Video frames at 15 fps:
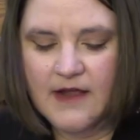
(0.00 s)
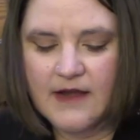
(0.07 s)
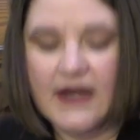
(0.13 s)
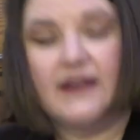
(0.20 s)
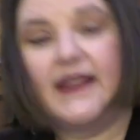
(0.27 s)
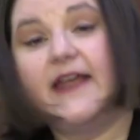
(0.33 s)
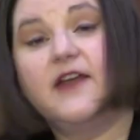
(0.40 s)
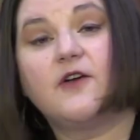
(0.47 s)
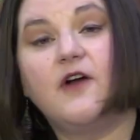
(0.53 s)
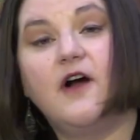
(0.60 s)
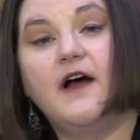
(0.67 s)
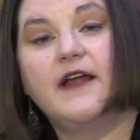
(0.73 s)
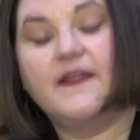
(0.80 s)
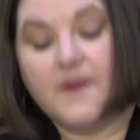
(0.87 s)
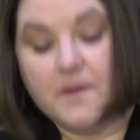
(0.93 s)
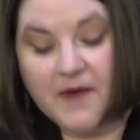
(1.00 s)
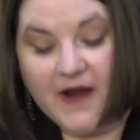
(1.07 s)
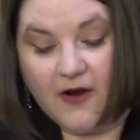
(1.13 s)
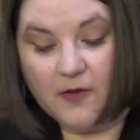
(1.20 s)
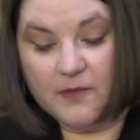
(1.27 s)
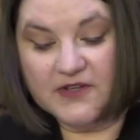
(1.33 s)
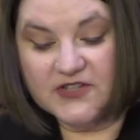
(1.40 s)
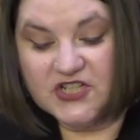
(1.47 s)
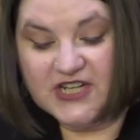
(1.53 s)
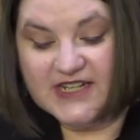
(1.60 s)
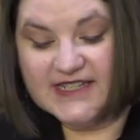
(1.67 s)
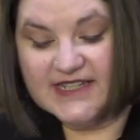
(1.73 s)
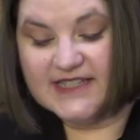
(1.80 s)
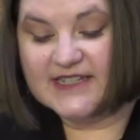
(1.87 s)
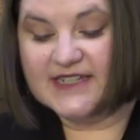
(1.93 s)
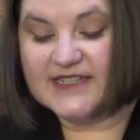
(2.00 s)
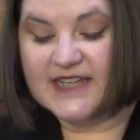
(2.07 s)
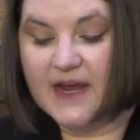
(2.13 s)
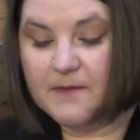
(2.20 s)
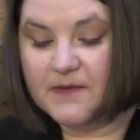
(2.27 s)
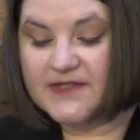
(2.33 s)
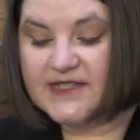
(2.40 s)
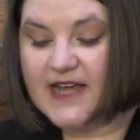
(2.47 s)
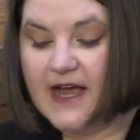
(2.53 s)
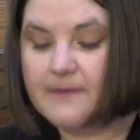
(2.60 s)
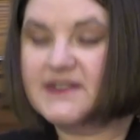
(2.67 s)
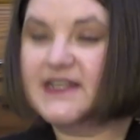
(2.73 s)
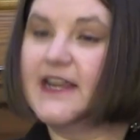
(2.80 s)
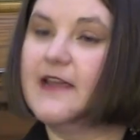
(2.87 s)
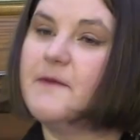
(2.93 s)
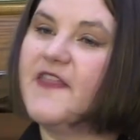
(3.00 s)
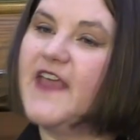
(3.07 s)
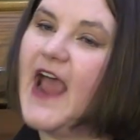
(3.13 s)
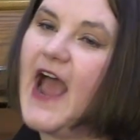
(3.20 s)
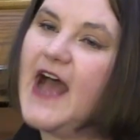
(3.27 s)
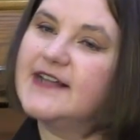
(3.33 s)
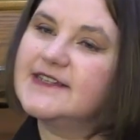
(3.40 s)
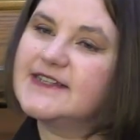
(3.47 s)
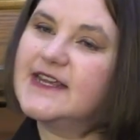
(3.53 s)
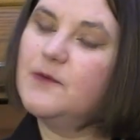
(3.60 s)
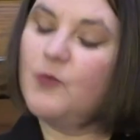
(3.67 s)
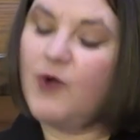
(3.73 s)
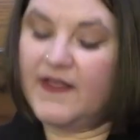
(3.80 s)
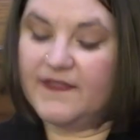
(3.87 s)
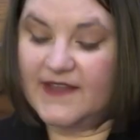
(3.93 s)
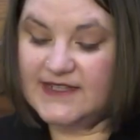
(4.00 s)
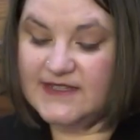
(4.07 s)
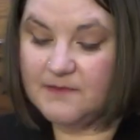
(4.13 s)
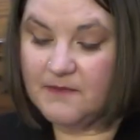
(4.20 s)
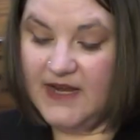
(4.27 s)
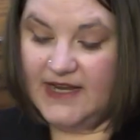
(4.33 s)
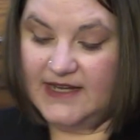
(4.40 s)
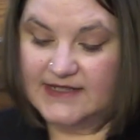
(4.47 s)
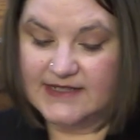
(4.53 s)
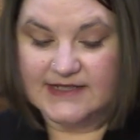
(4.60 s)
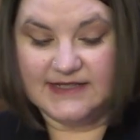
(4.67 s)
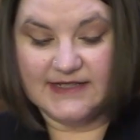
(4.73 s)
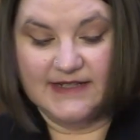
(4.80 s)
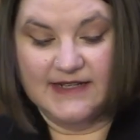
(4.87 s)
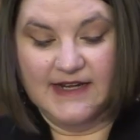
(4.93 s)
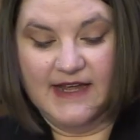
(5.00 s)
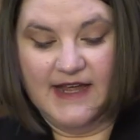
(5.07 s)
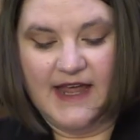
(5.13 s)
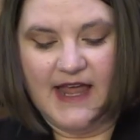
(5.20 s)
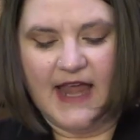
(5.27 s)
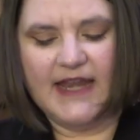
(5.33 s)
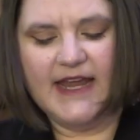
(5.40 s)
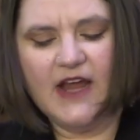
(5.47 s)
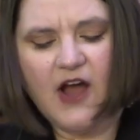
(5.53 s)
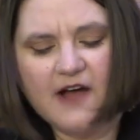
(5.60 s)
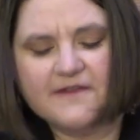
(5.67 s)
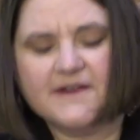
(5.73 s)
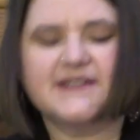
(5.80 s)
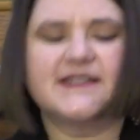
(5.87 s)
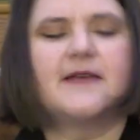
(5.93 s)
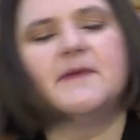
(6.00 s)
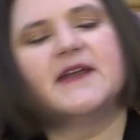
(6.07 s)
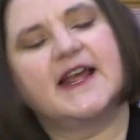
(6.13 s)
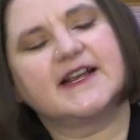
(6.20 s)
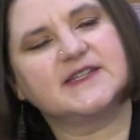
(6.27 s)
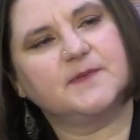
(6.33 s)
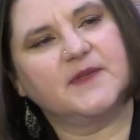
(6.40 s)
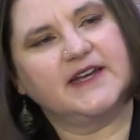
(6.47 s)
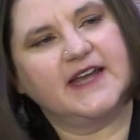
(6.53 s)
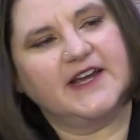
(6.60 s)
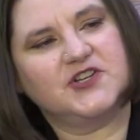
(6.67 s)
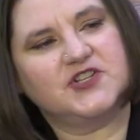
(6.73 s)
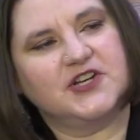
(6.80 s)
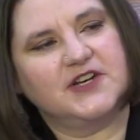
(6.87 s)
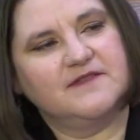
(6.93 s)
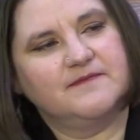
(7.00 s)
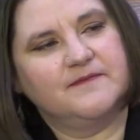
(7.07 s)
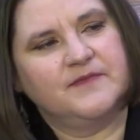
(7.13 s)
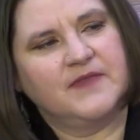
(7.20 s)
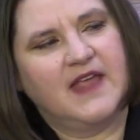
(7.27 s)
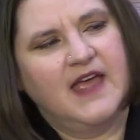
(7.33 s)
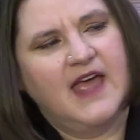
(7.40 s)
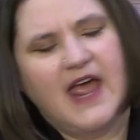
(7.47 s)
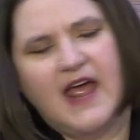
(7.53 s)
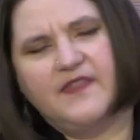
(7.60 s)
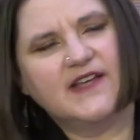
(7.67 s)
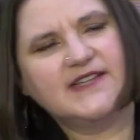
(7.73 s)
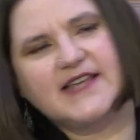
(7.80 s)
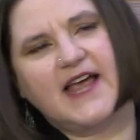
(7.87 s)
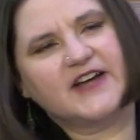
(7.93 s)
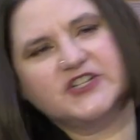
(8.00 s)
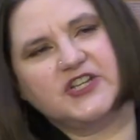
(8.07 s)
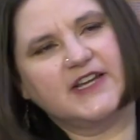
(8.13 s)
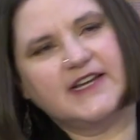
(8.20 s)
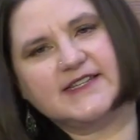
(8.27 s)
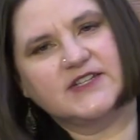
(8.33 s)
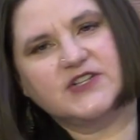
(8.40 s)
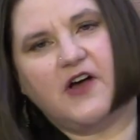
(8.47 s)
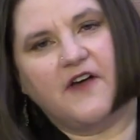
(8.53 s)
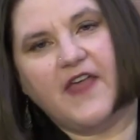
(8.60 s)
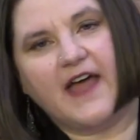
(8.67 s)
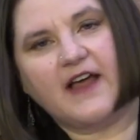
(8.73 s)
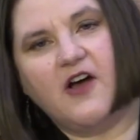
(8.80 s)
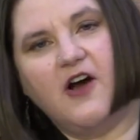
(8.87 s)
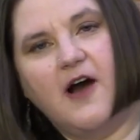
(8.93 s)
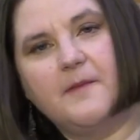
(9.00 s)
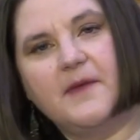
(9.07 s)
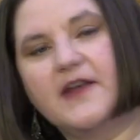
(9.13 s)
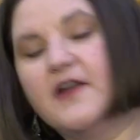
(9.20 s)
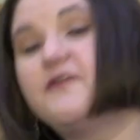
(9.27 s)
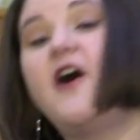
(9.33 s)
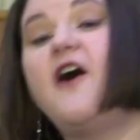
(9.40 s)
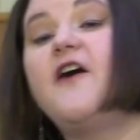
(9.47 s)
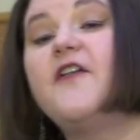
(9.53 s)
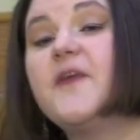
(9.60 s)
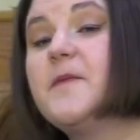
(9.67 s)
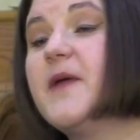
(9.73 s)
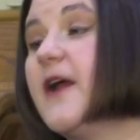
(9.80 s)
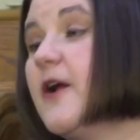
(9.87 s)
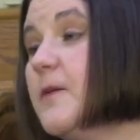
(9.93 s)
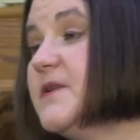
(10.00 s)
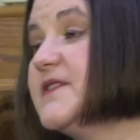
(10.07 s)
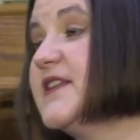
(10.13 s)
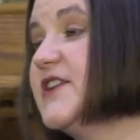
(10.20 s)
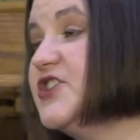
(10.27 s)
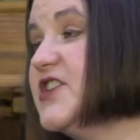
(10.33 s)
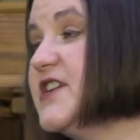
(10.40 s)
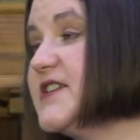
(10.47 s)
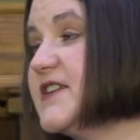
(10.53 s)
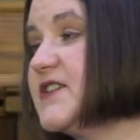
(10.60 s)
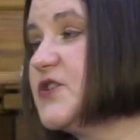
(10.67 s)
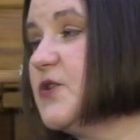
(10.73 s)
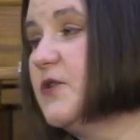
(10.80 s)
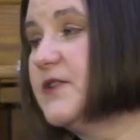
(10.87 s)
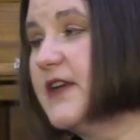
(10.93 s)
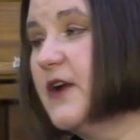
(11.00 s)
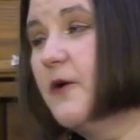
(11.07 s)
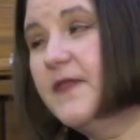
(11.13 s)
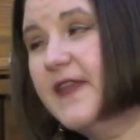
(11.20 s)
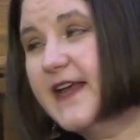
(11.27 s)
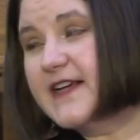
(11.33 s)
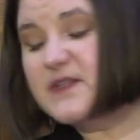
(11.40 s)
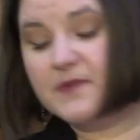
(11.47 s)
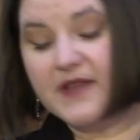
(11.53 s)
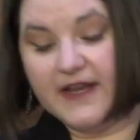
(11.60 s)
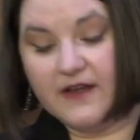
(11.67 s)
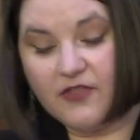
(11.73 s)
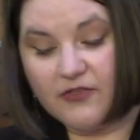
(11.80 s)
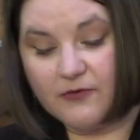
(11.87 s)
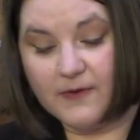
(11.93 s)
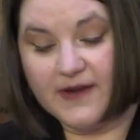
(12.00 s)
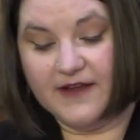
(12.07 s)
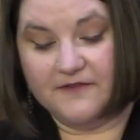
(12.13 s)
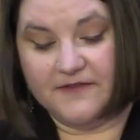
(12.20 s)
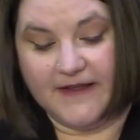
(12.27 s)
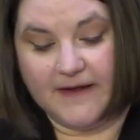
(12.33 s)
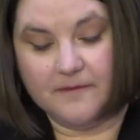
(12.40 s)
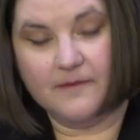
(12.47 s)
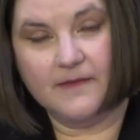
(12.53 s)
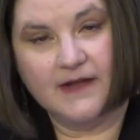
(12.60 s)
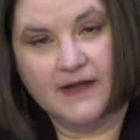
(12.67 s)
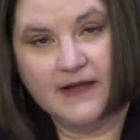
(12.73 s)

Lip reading: Now, later on in the parable, Jesus' disciples come to him and they ask him what this means. And he offers them an explanation. And this actually isn't all that common. Of all the parables that Jesus told, he only explained three of them.